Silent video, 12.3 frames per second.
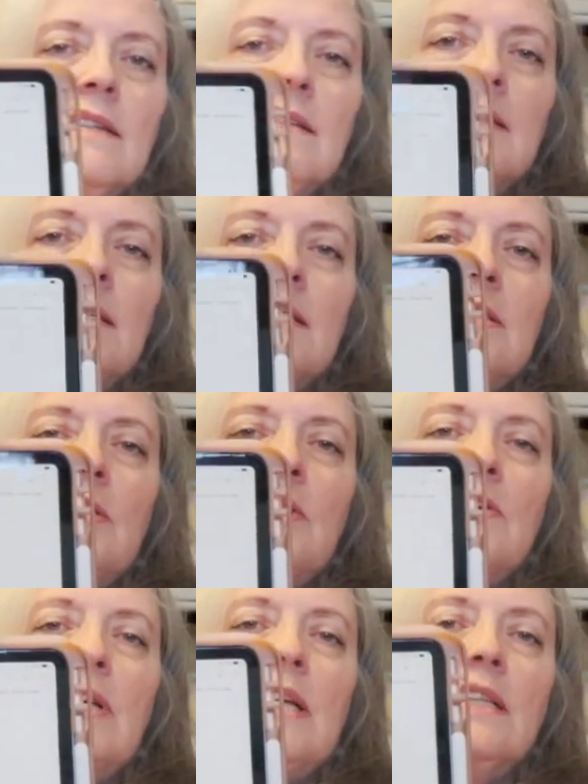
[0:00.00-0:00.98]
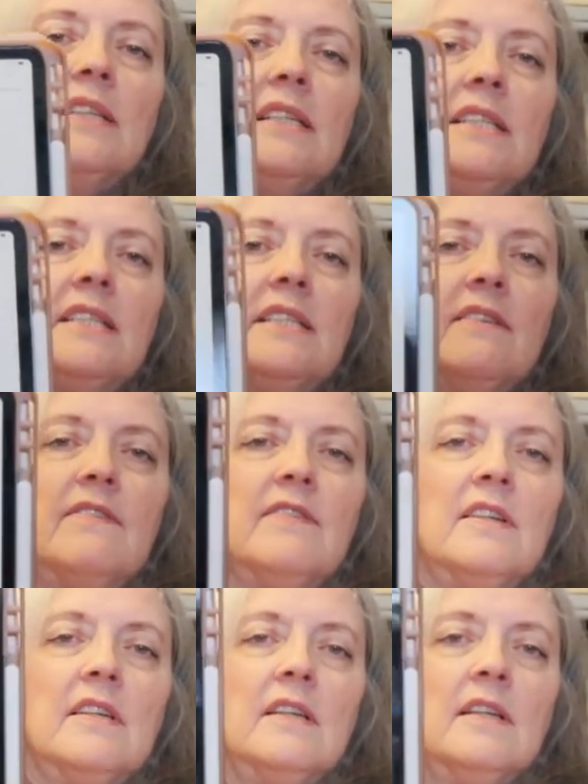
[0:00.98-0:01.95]
See, so you'll get a list of,
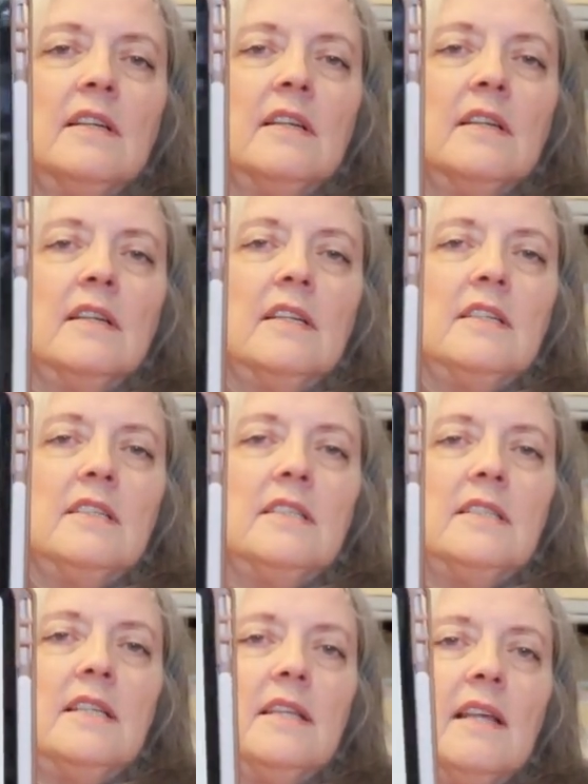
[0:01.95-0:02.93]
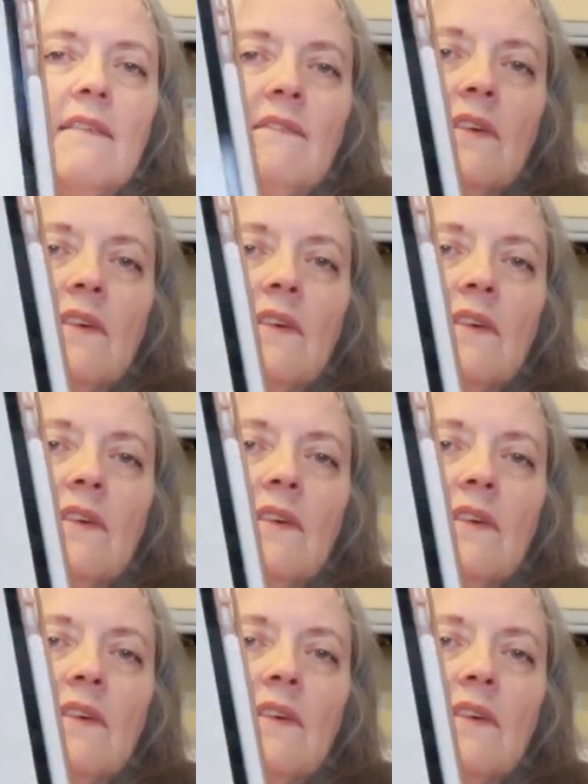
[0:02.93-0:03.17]
can you see that